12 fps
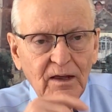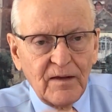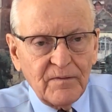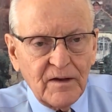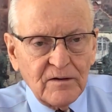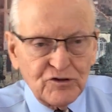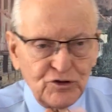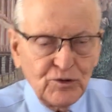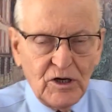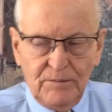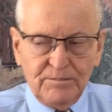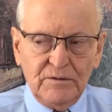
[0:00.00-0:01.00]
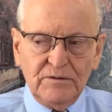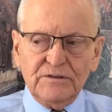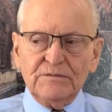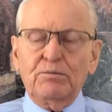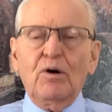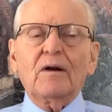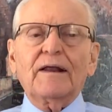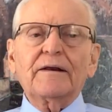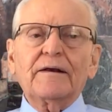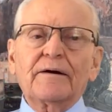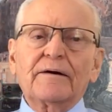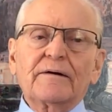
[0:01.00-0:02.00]
And then two couples, Paul
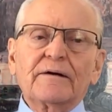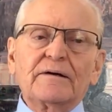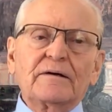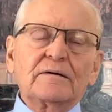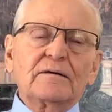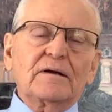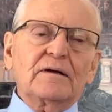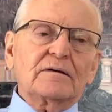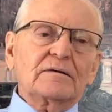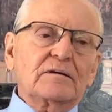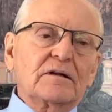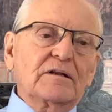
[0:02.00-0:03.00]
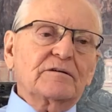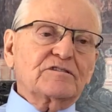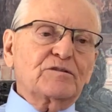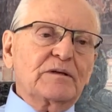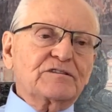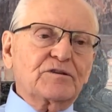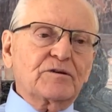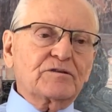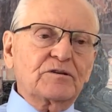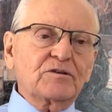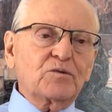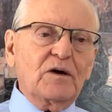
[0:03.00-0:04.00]
Ettinger and Cleo Spitzer
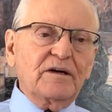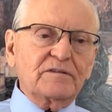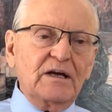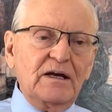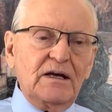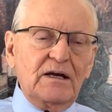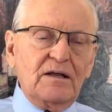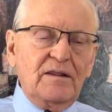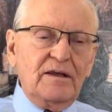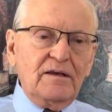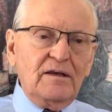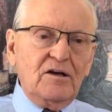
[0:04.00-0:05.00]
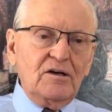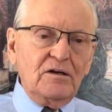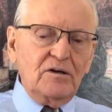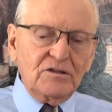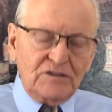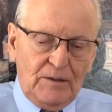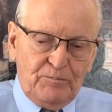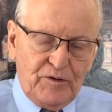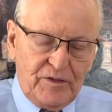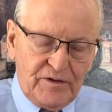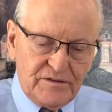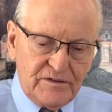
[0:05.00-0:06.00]
and his wife, they hooked up
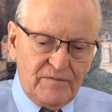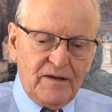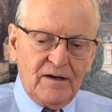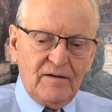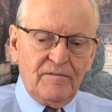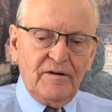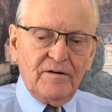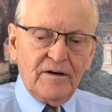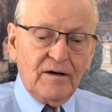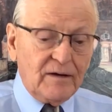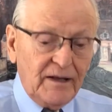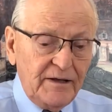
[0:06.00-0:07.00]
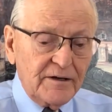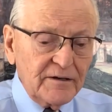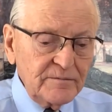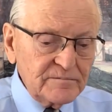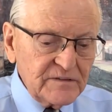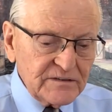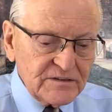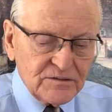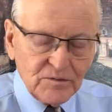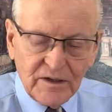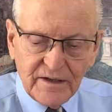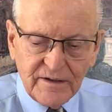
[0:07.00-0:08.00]
with us. And then I found out later, this
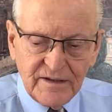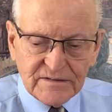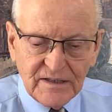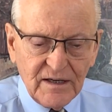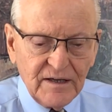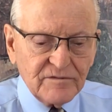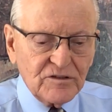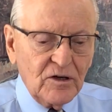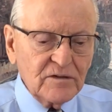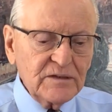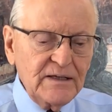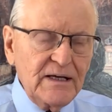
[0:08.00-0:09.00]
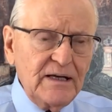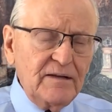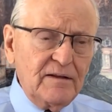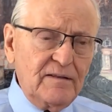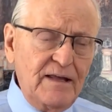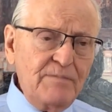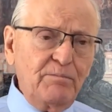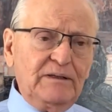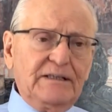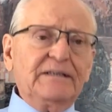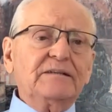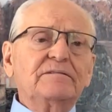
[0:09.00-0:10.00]
is where I guess I left off, that they
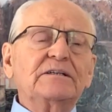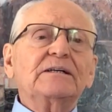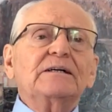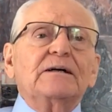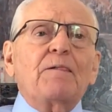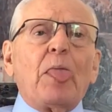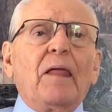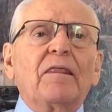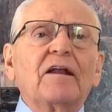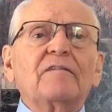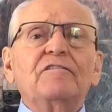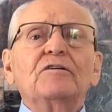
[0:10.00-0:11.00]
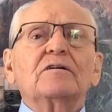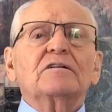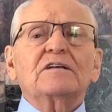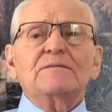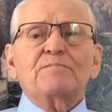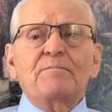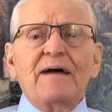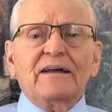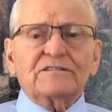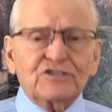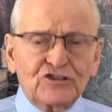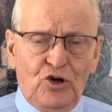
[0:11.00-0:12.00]
believed that if you could keep a
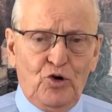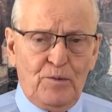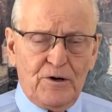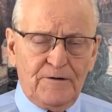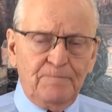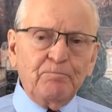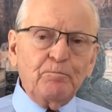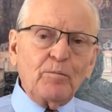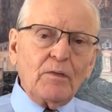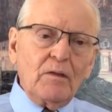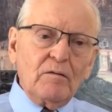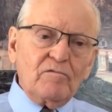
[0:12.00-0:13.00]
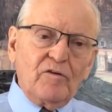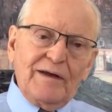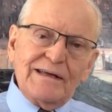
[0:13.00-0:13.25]
man sober for